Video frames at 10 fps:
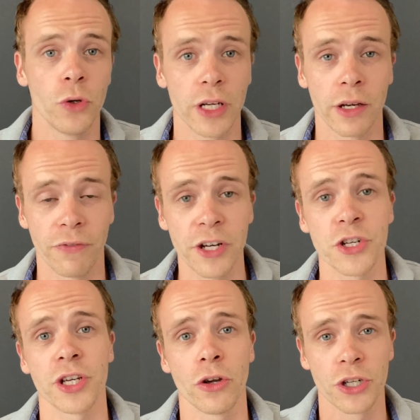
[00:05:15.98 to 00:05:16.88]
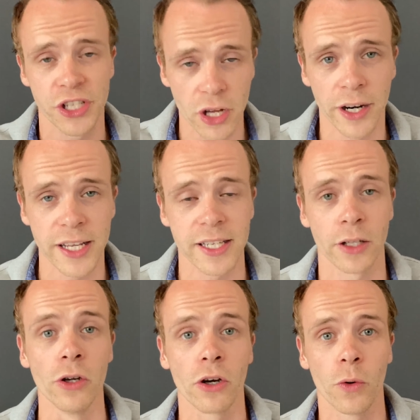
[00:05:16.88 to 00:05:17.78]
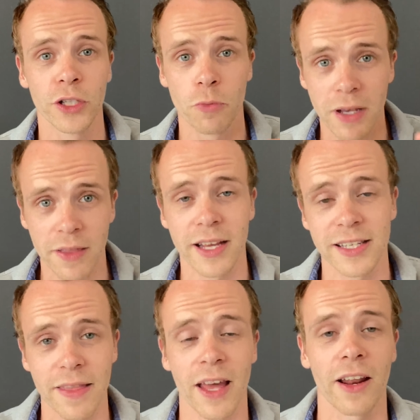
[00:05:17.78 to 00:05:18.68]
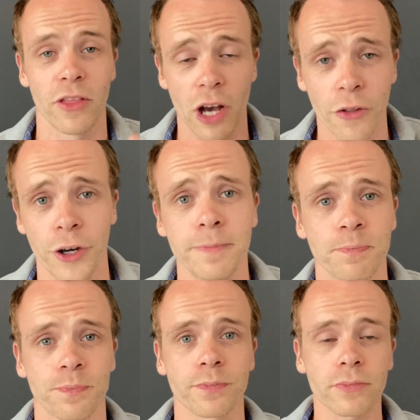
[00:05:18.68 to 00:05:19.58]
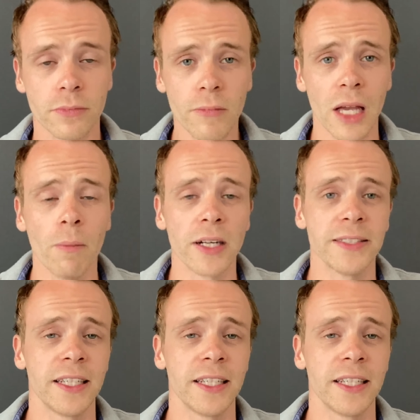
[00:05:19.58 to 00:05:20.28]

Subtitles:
finishing your studies, and you're going to be this and that and the other. But